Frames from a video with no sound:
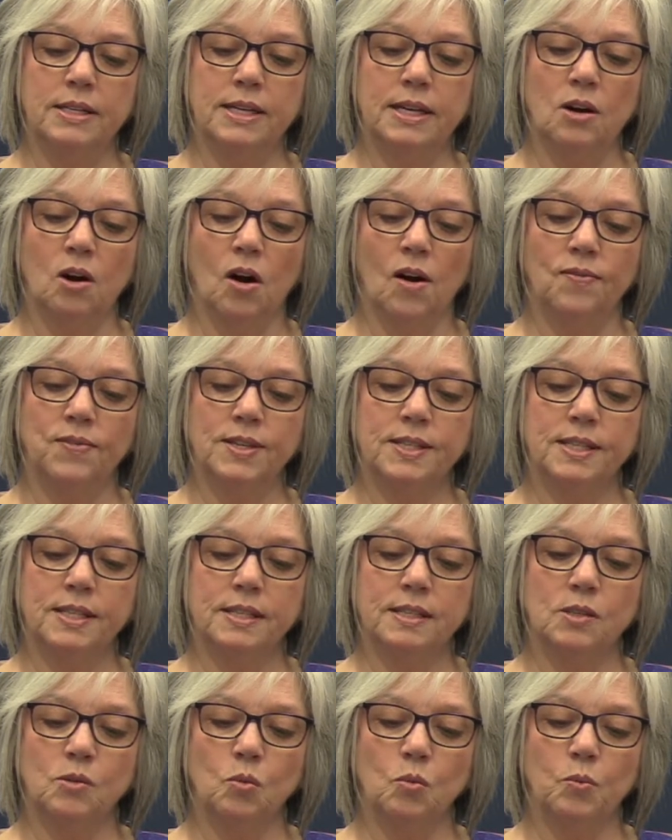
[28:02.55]

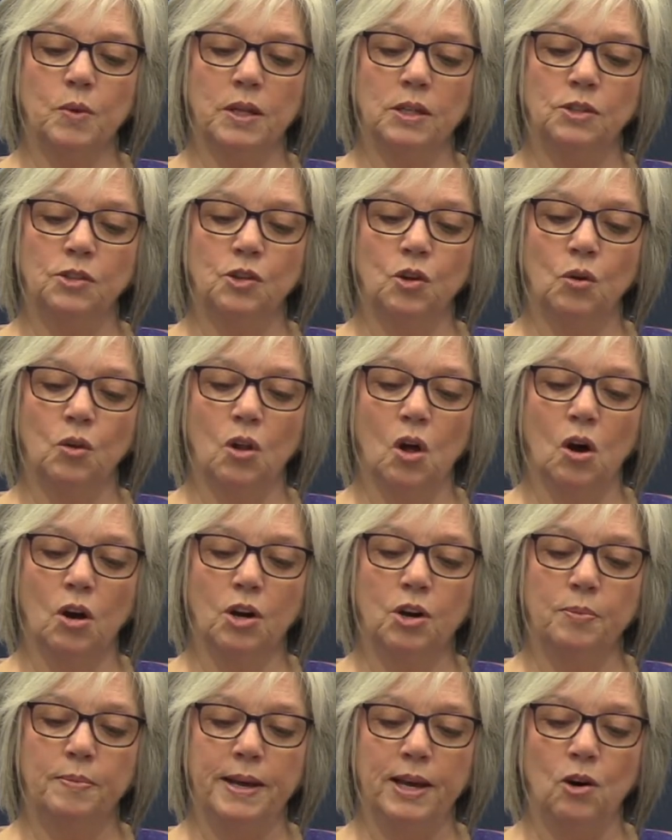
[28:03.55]
offices will no
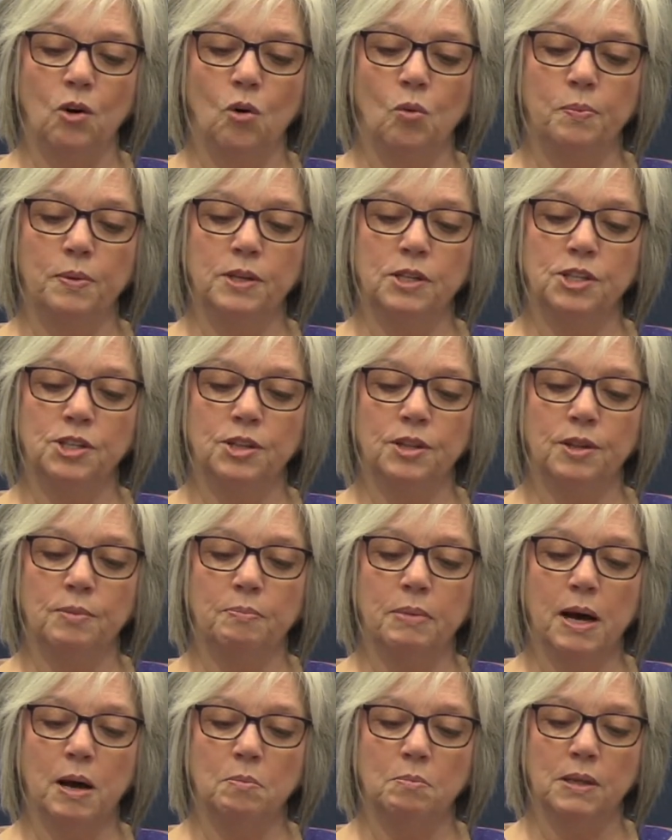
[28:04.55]
longer be open to the
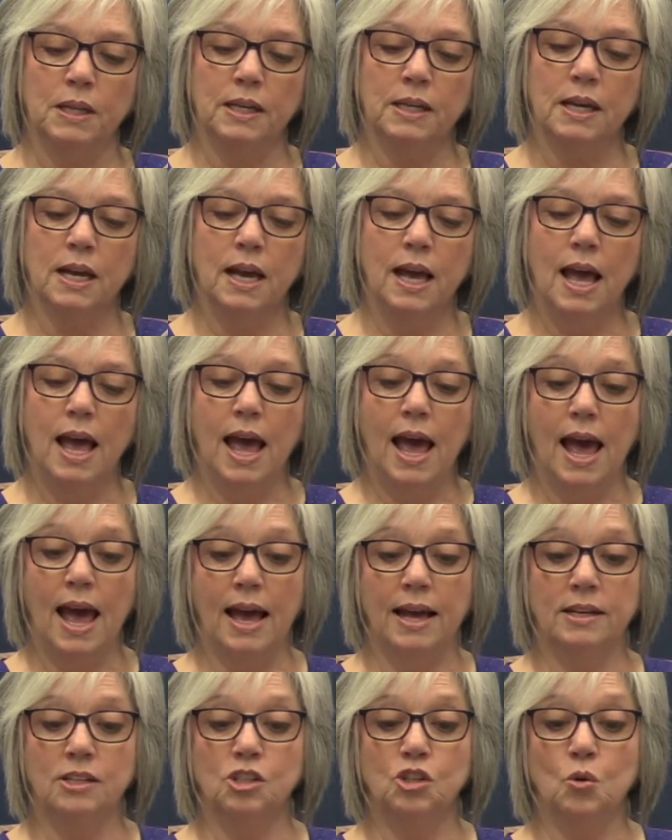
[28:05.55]
public,
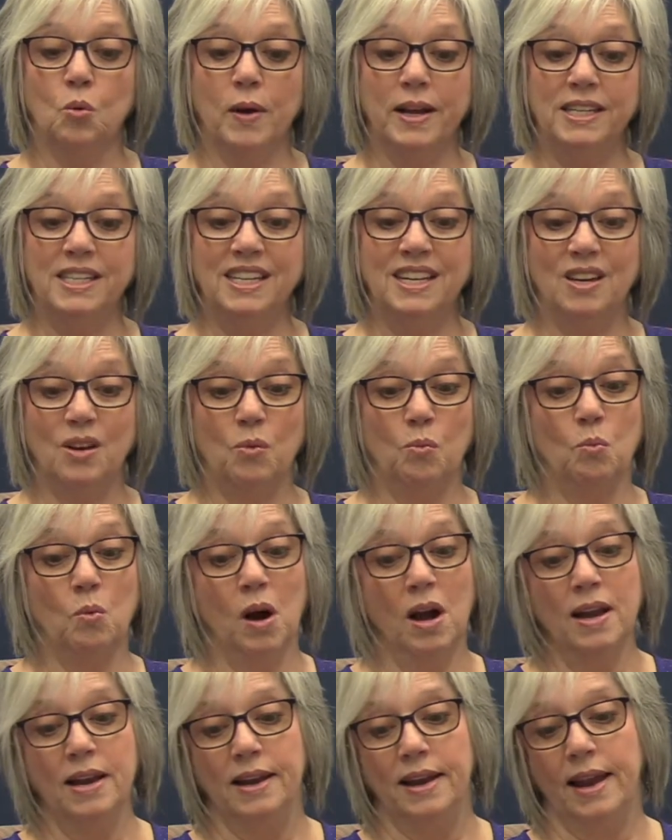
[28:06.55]
and
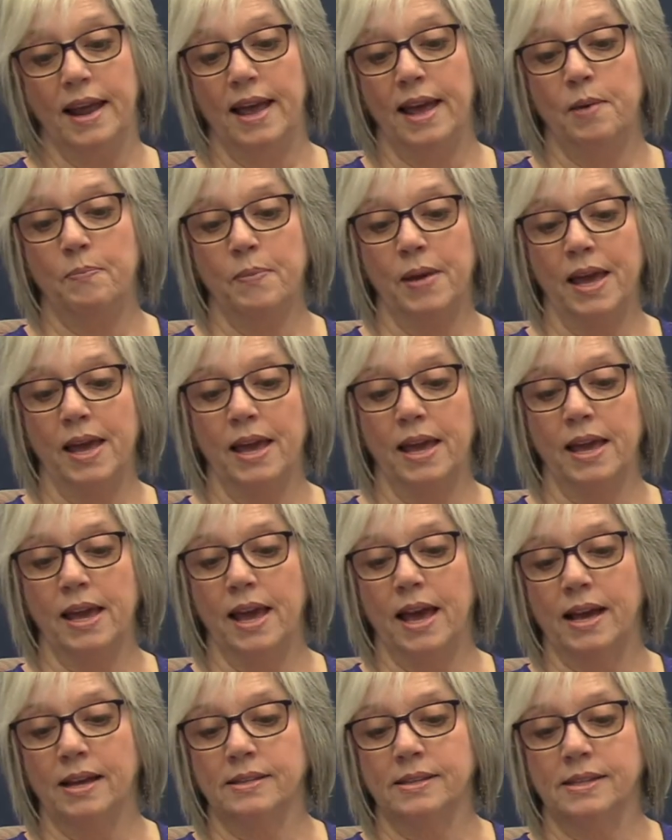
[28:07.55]
21
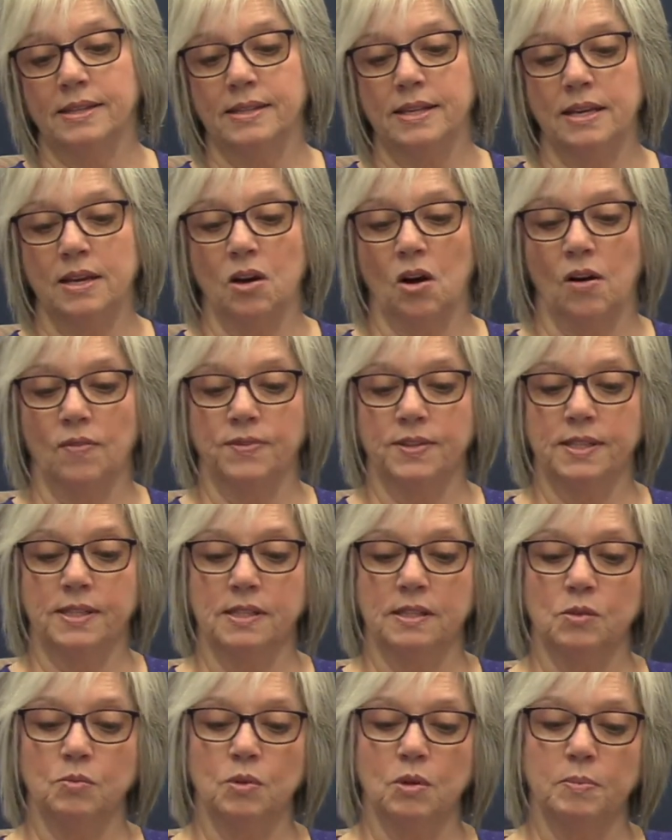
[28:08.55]
MASC
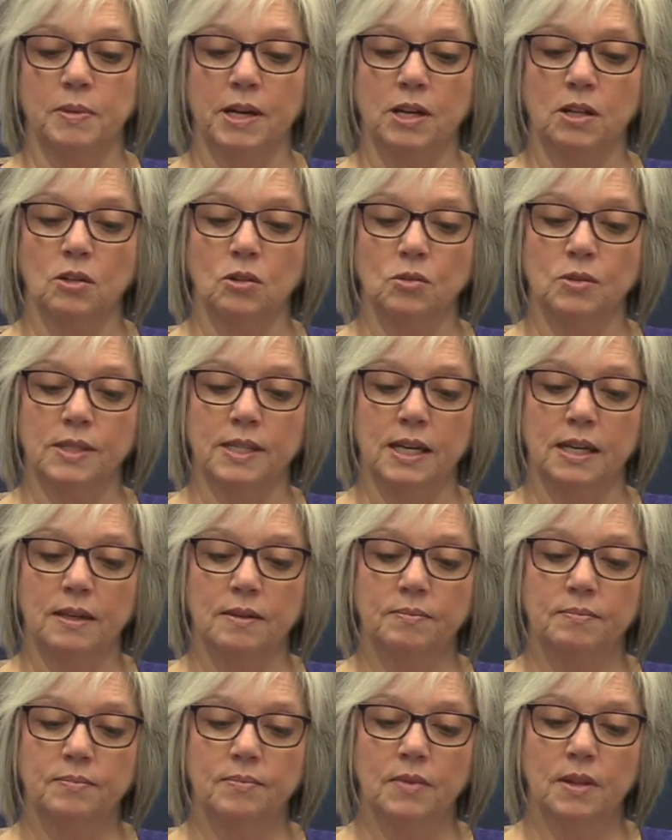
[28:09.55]
offices will be closing.
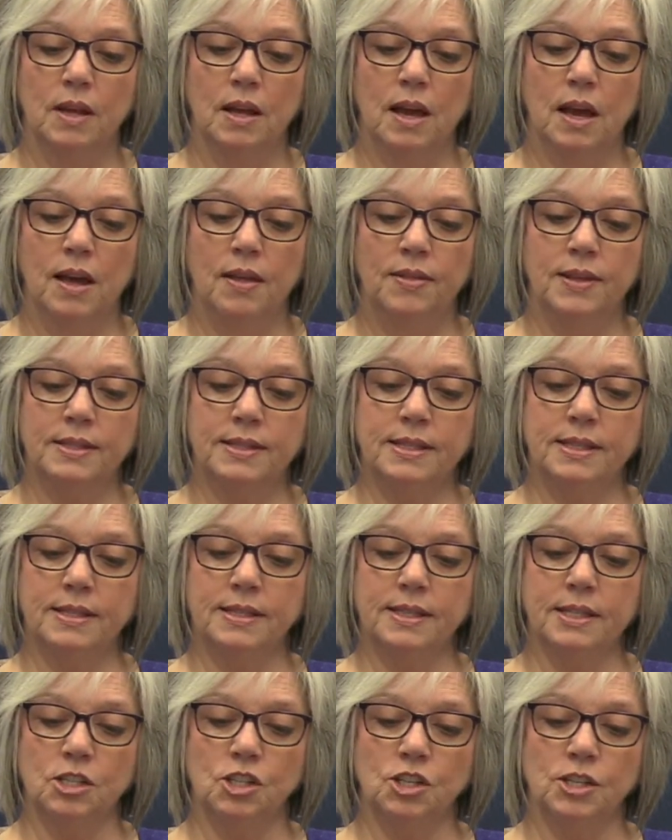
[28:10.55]
This
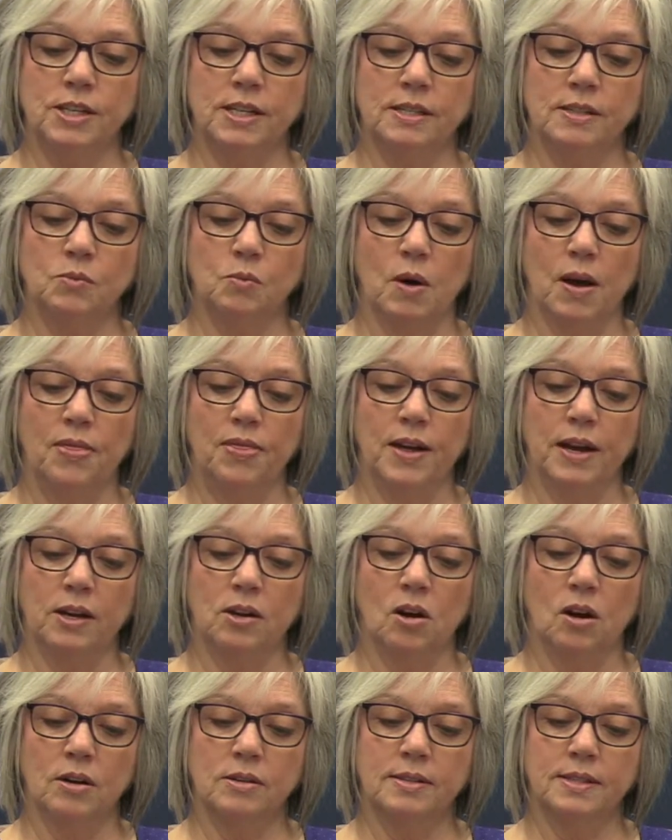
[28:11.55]
decision is one that
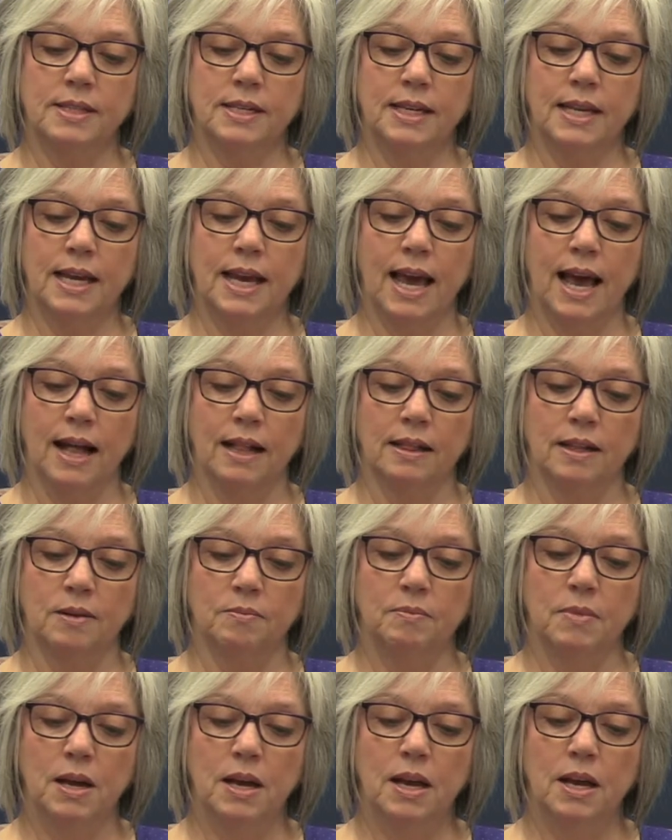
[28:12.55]
Carson
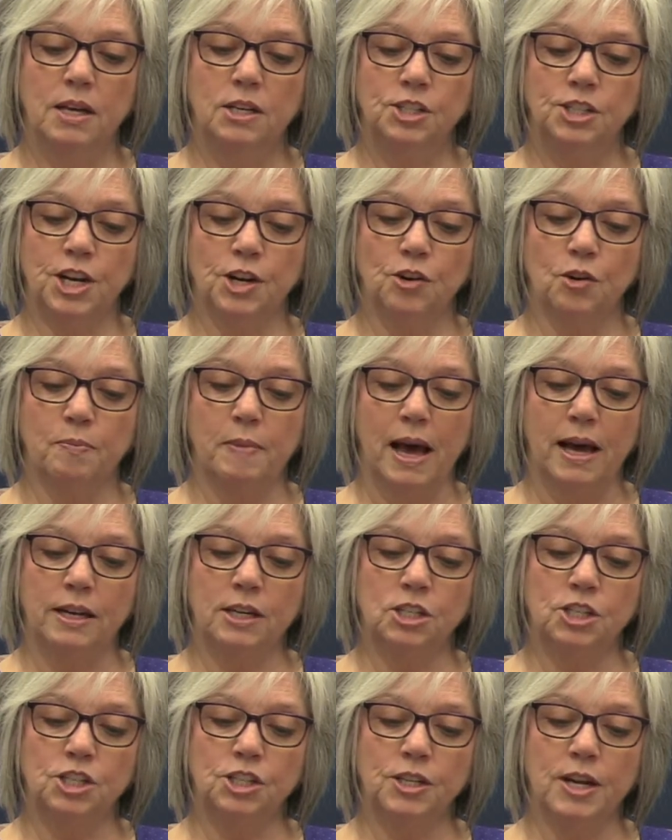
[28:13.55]
Callum, General
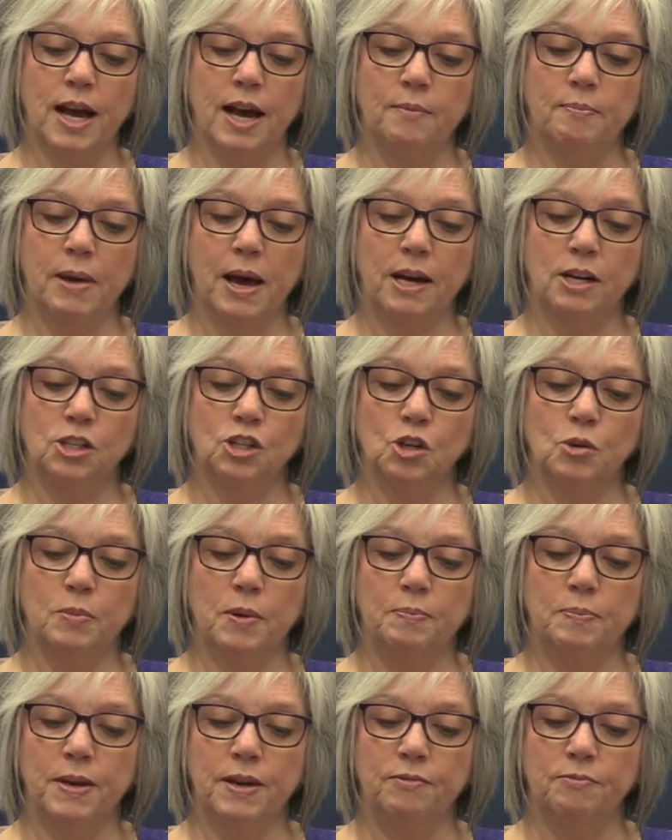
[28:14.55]
Manager at Manitoba
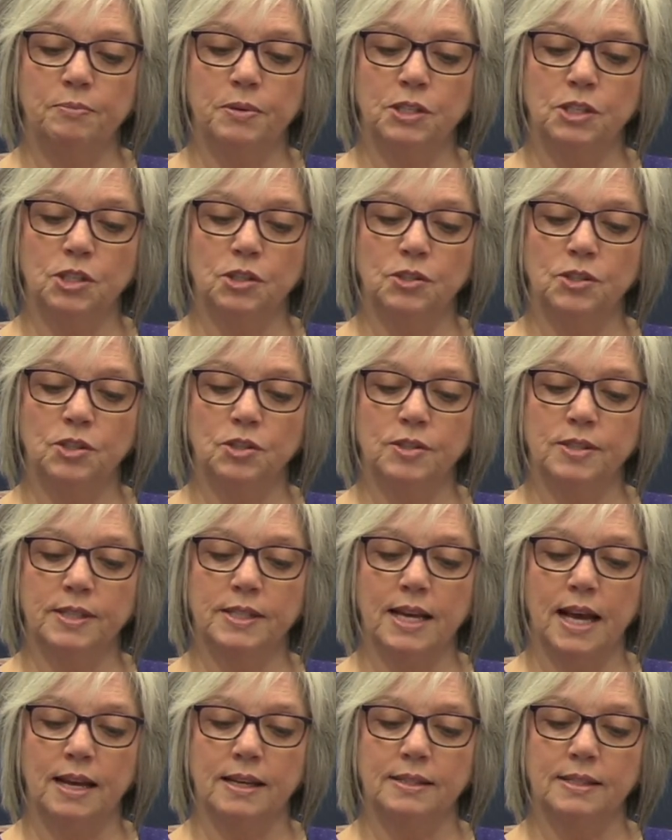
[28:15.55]
Beef Producers,
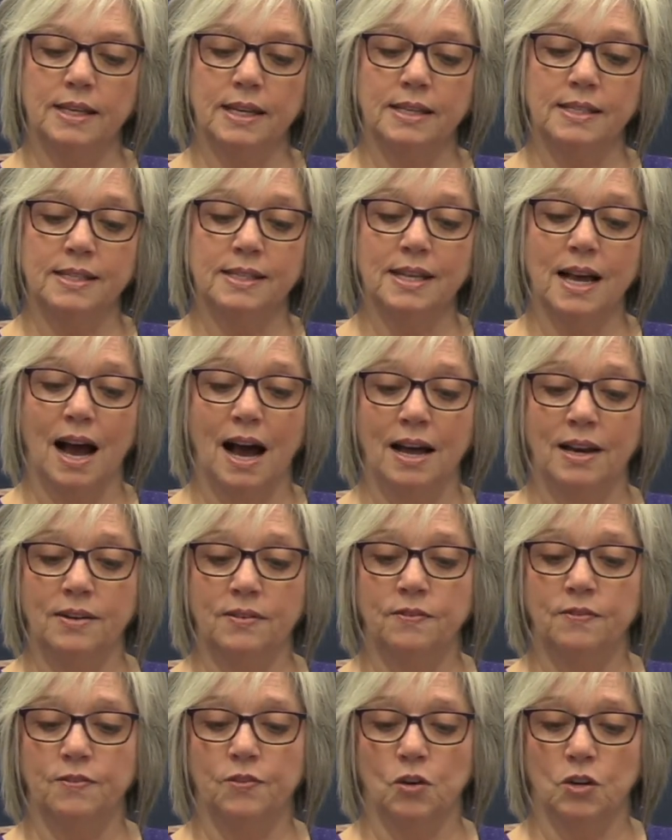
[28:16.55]
says is
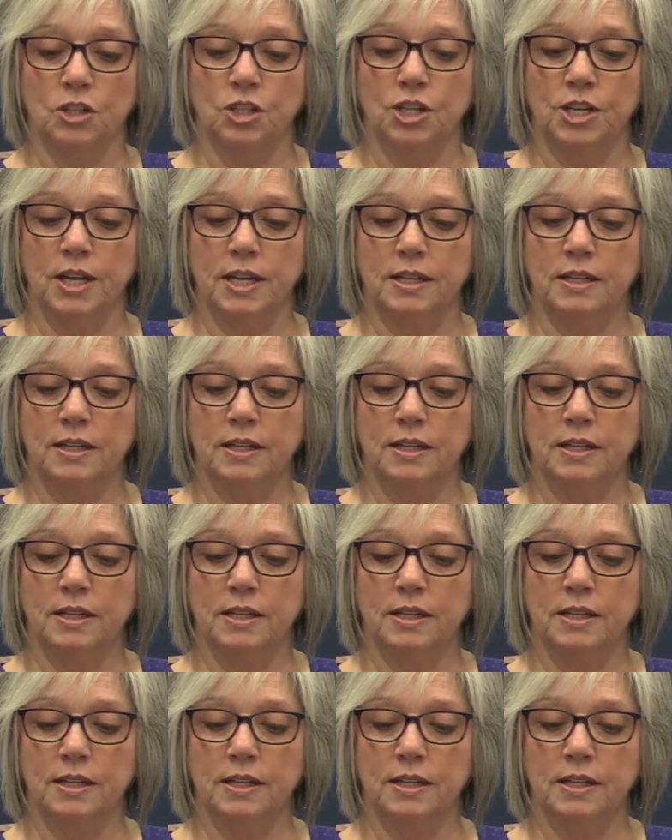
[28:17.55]
unfortunate.